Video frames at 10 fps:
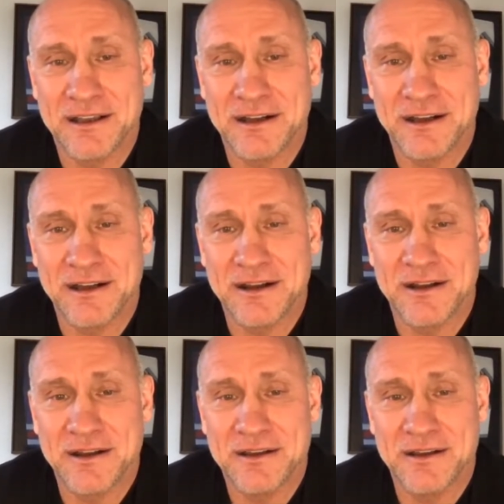
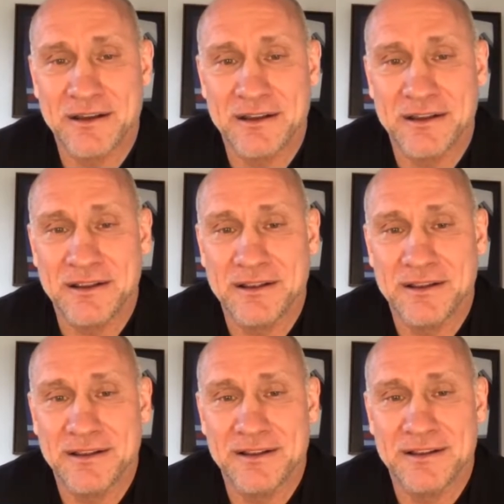
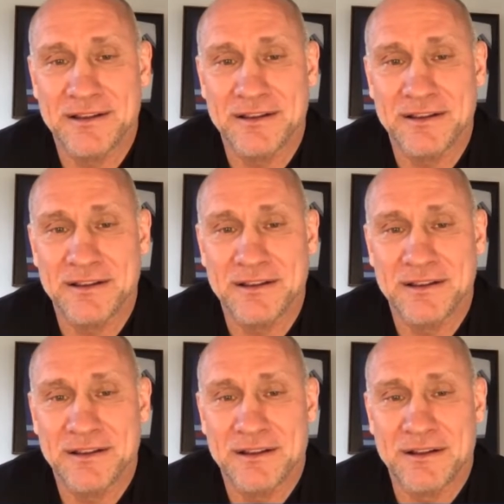
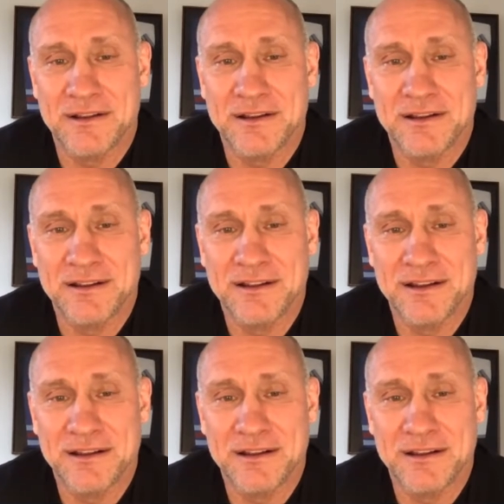
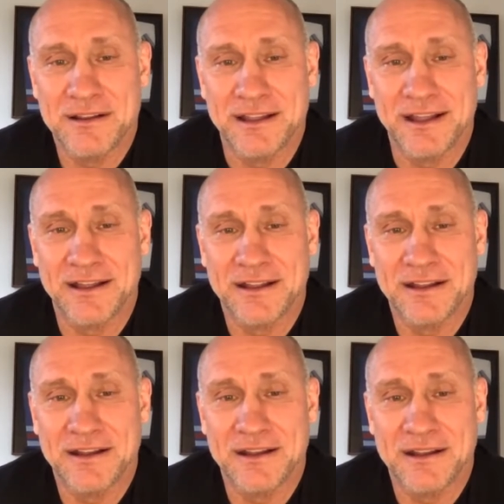
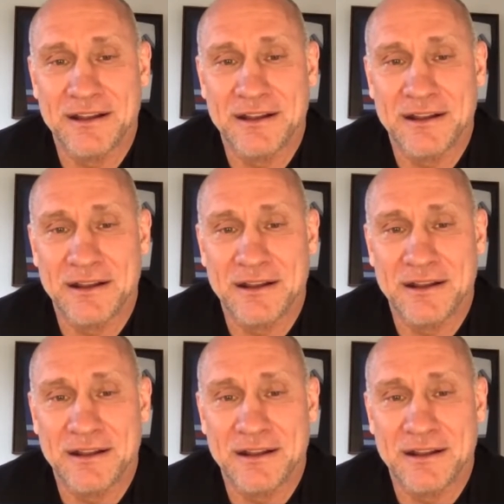The person shown says nothing.